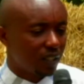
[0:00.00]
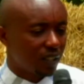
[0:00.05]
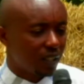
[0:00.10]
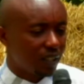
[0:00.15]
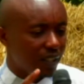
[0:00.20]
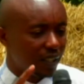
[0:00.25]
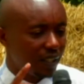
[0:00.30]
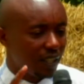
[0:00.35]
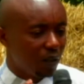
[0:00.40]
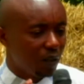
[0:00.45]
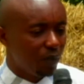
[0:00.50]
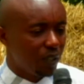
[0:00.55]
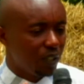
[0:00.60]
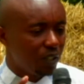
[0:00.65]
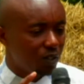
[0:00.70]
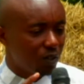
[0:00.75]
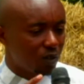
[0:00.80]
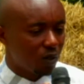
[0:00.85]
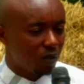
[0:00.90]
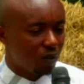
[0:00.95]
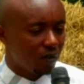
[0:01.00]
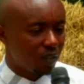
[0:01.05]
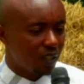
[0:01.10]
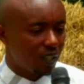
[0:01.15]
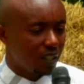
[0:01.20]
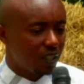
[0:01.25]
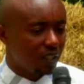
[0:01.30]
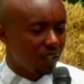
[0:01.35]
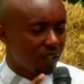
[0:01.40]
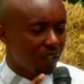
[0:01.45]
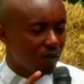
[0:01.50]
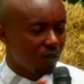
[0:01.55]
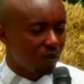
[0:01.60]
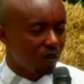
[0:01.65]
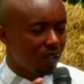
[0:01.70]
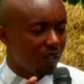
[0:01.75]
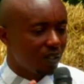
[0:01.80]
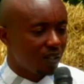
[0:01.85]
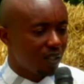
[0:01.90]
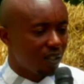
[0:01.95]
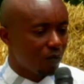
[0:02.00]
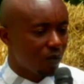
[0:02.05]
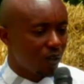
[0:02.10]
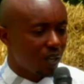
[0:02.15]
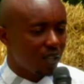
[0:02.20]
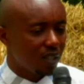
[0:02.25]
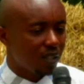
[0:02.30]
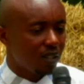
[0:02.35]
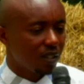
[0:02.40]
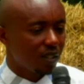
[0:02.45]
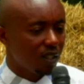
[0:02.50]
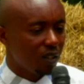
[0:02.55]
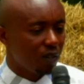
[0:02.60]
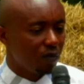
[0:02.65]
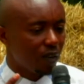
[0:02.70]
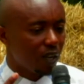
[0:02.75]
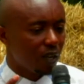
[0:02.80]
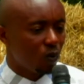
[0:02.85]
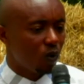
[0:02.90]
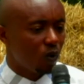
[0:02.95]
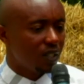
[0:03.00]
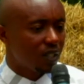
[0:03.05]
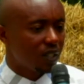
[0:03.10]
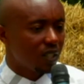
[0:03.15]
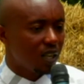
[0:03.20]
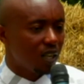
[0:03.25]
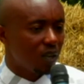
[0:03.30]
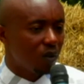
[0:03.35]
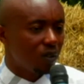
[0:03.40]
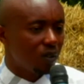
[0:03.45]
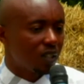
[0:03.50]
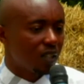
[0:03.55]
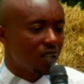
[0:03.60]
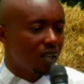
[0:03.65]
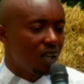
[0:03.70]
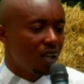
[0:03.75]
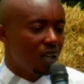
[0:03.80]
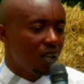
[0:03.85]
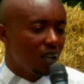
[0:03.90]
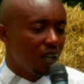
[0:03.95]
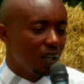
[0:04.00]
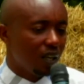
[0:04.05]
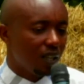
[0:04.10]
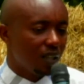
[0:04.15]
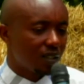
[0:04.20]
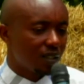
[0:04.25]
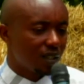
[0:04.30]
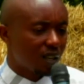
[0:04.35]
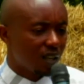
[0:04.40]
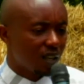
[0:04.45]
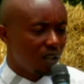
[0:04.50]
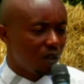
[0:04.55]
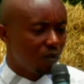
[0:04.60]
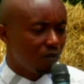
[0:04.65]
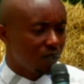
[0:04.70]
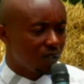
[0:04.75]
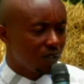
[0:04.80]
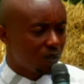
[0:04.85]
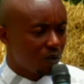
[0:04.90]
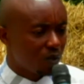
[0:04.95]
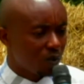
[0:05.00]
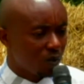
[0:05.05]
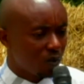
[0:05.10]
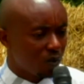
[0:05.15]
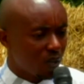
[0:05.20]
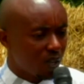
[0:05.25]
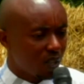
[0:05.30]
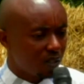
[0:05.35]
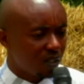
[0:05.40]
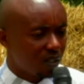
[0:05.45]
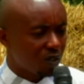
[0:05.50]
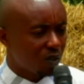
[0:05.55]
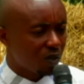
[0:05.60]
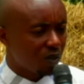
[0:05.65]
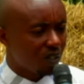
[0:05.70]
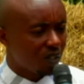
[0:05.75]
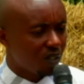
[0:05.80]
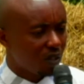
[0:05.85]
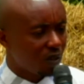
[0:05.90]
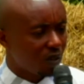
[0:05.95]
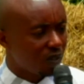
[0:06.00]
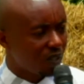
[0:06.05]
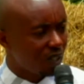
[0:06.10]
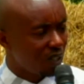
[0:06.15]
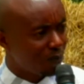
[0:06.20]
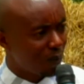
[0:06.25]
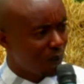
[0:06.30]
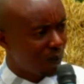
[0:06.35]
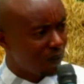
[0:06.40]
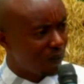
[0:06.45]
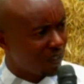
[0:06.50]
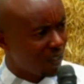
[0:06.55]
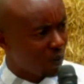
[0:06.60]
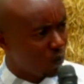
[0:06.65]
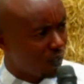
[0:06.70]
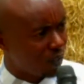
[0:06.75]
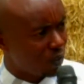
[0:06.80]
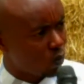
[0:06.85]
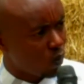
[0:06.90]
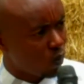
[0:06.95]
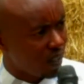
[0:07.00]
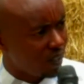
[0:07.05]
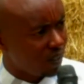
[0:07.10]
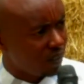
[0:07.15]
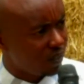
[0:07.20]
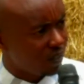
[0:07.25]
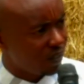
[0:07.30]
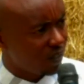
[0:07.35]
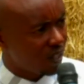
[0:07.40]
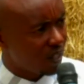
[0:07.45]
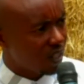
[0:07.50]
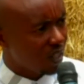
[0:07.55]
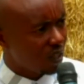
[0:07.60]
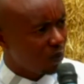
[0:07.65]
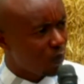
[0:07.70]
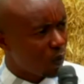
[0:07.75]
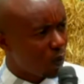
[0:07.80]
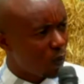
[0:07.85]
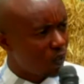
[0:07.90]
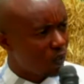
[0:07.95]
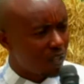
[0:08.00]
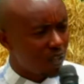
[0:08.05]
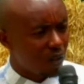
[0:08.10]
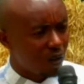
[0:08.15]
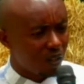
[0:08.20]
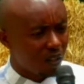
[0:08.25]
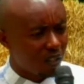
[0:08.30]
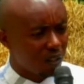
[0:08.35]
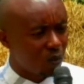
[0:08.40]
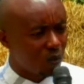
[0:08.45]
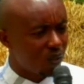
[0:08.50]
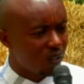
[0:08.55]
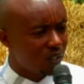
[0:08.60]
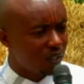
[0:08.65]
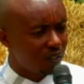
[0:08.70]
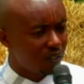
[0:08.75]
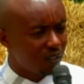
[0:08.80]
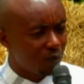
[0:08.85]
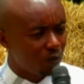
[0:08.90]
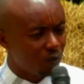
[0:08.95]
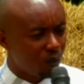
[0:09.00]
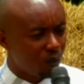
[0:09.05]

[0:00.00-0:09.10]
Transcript: the damage of that is not the same as if I went out and succumbed to a sexual sin of sleeping with someone's wife, because now that one simply